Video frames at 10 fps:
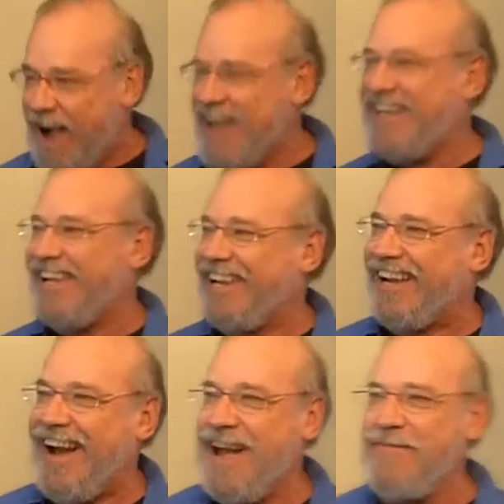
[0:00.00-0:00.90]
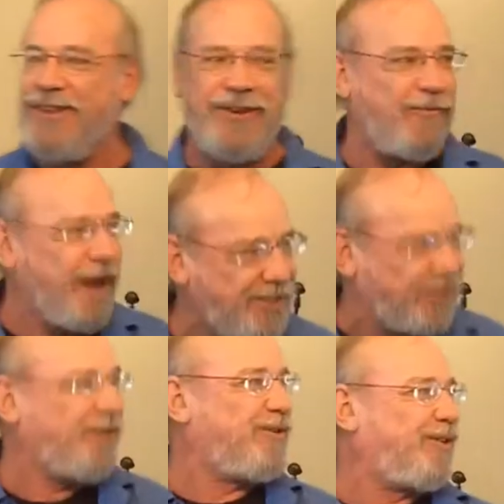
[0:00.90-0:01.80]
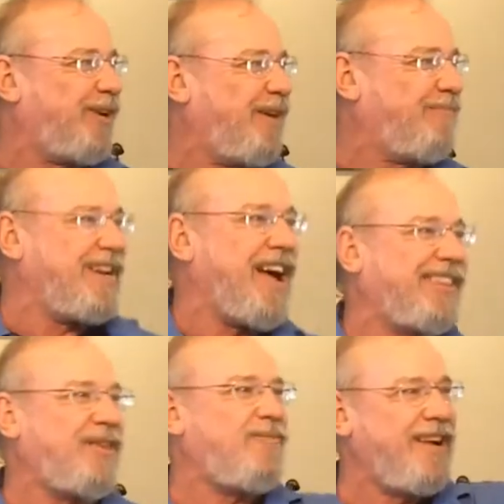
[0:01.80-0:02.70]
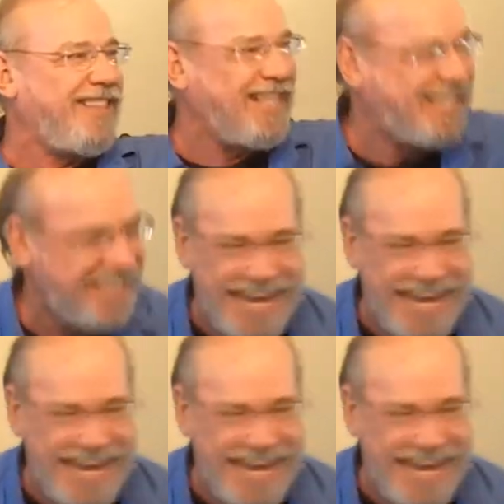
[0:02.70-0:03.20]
Finally, I'm on the rescue ship, not the one that's